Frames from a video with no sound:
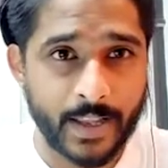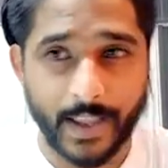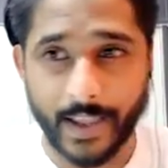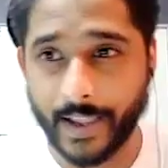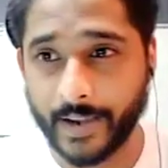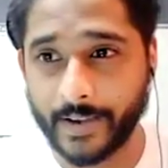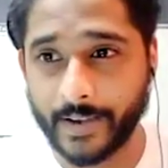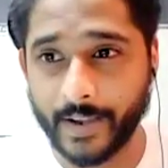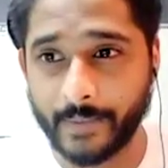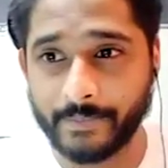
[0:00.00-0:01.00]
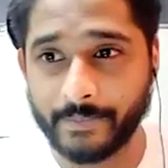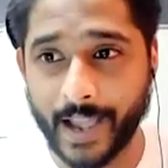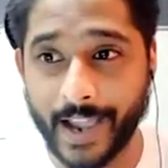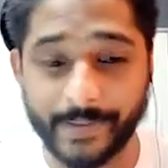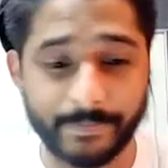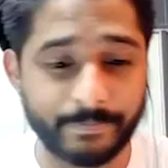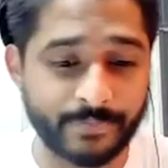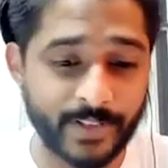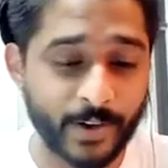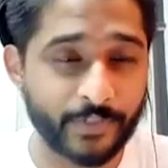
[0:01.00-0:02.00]
And I
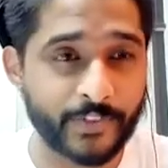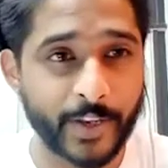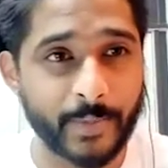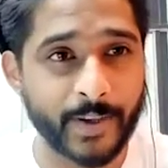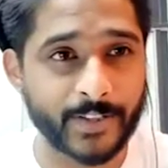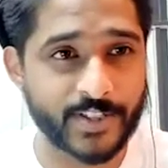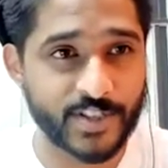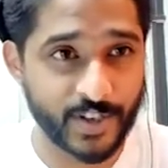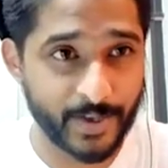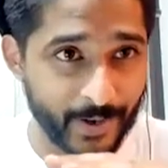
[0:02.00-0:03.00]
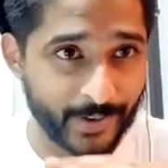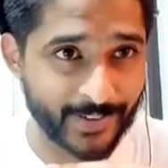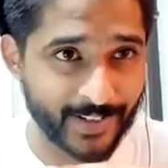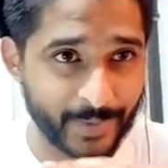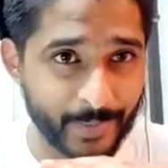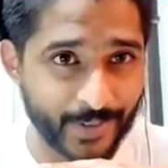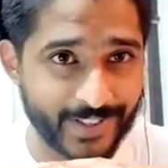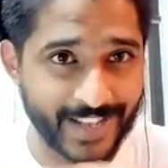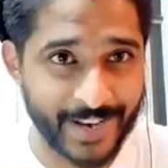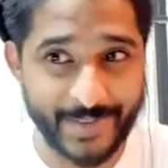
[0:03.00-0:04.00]
did not think about this till about
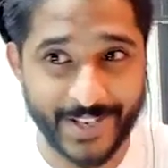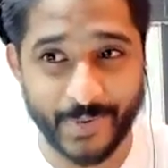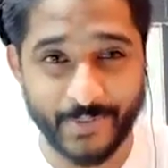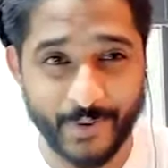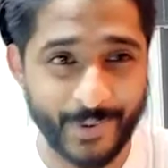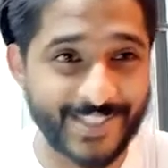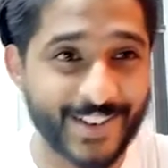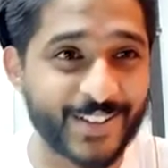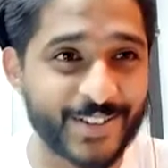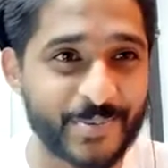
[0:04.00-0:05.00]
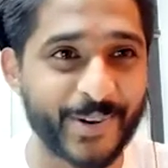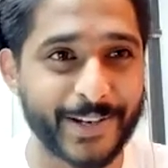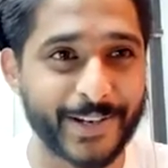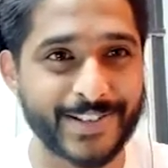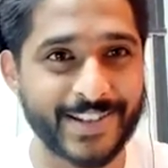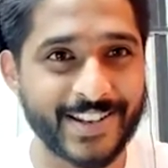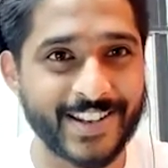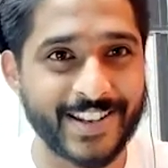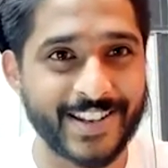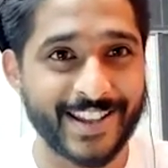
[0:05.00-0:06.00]
10 minutes before we started this podcast.
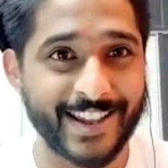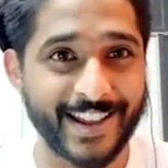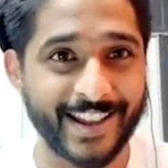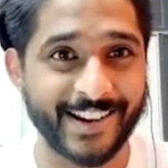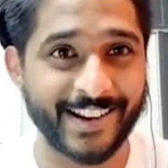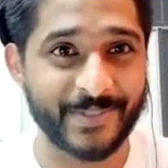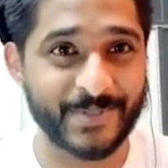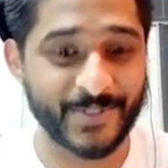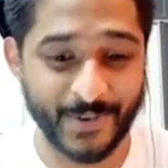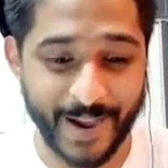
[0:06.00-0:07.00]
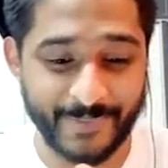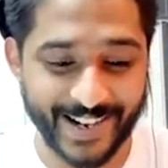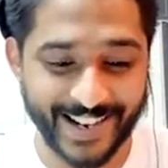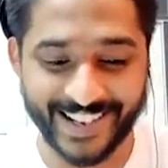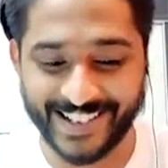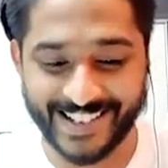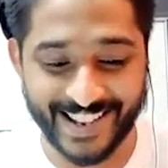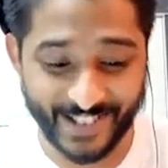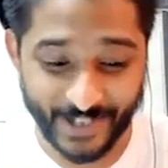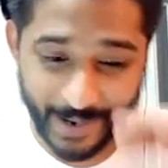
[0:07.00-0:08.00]
And so I'm gonna
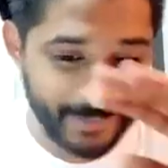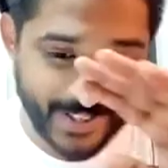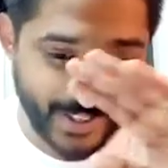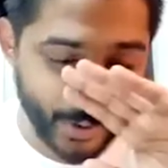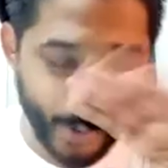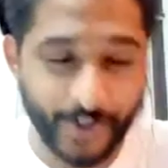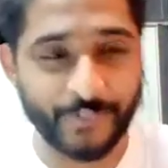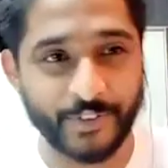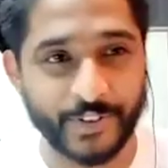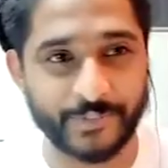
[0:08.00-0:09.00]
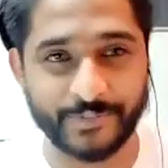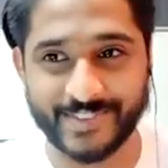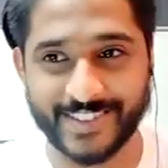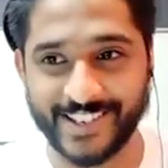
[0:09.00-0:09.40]
get I'm just going for the thing